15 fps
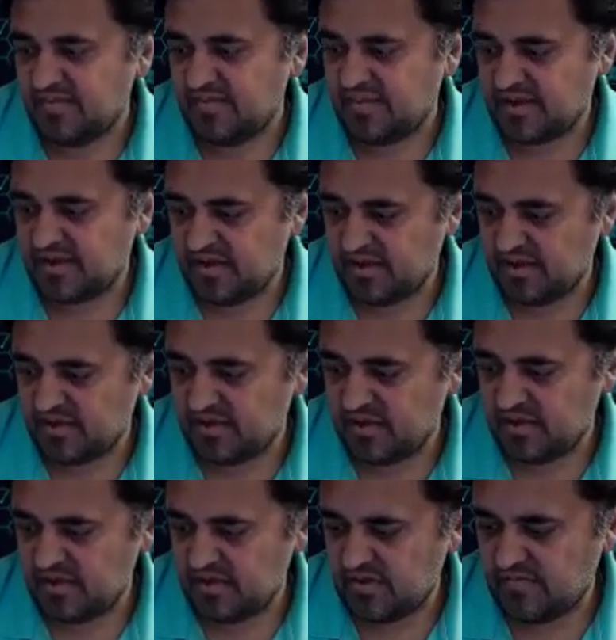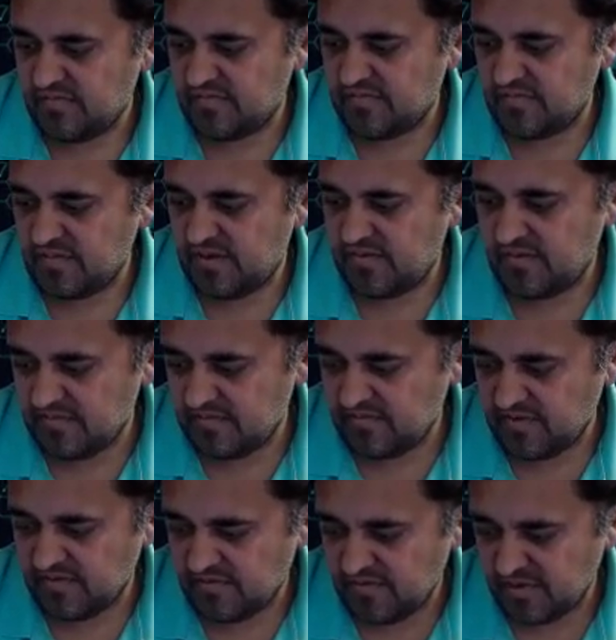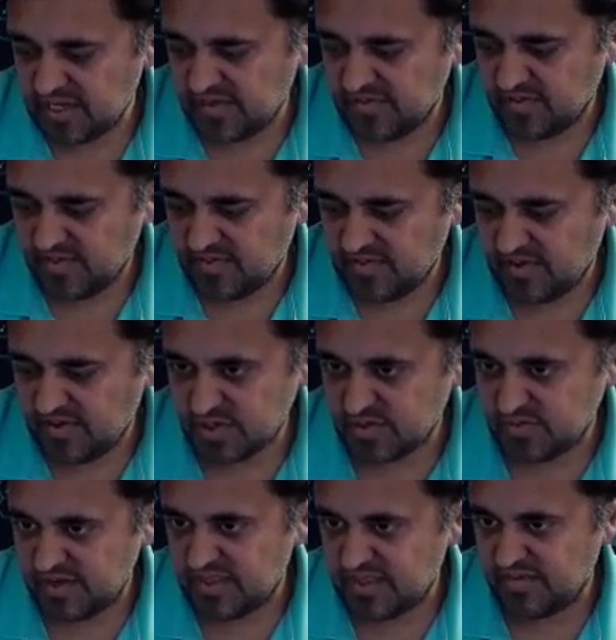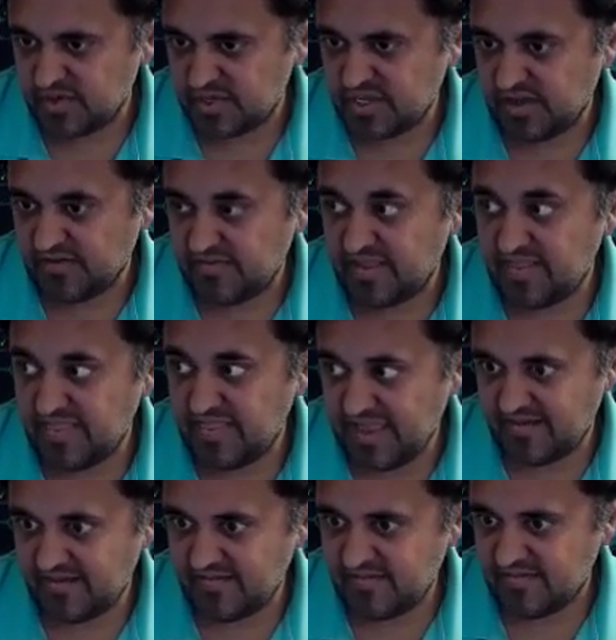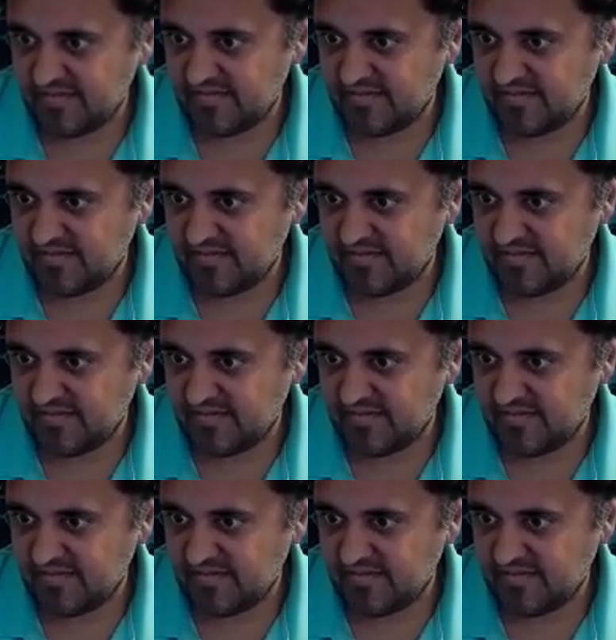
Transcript: But for the first couple of proposals, write them yourself and then